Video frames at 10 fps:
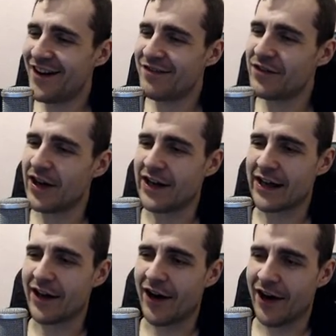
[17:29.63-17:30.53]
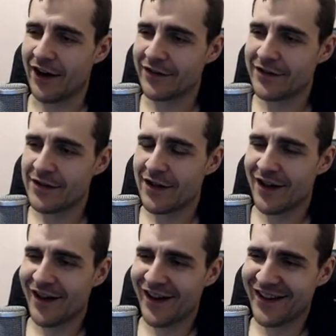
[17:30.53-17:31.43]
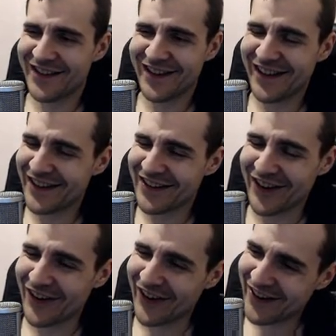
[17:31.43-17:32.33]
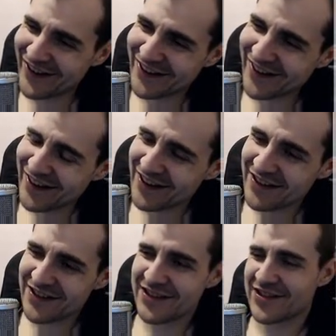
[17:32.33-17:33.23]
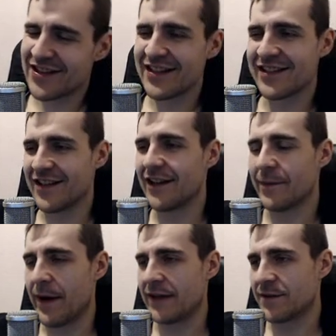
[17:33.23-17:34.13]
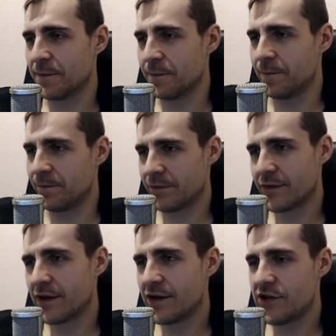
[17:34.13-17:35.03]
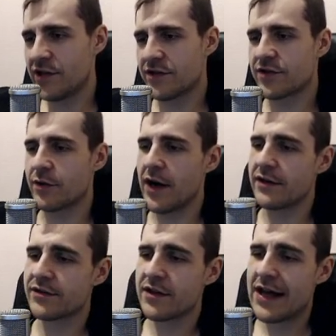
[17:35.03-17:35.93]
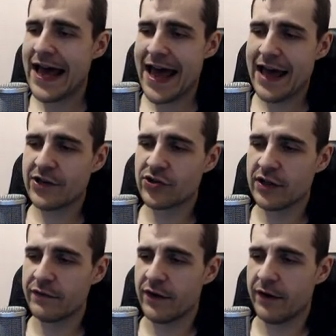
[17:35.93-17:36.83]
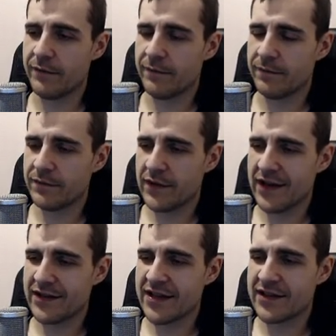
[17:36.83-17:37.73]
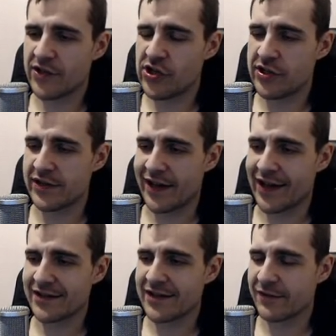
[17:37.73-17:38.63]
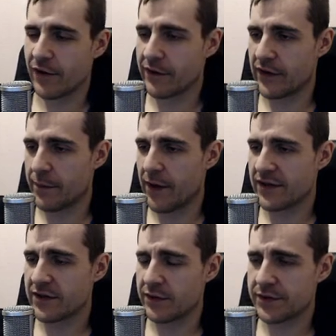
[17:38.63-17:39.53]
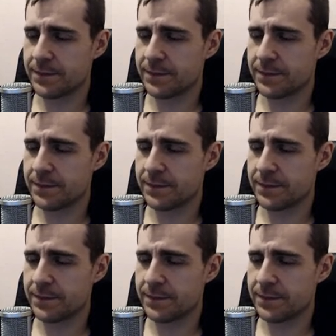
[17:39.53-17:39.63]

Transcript: But like a, I don't know. This is not the best. Jesus Christ! Actually, well, that's not Jesus, I guess. This is one of the apostles.